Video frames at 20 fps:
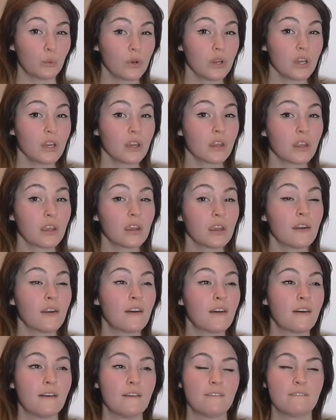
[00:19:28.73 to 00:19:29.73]

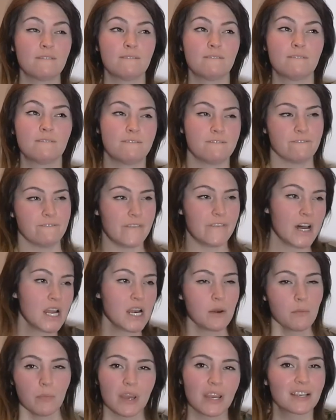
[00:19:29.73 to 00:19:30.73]
really
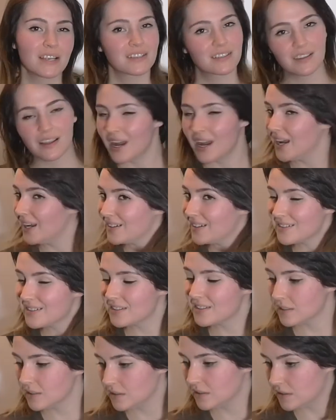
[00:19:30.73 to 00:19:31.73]
fun bass
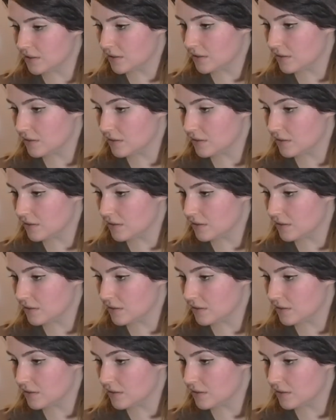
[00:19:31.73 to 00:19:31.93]
lines.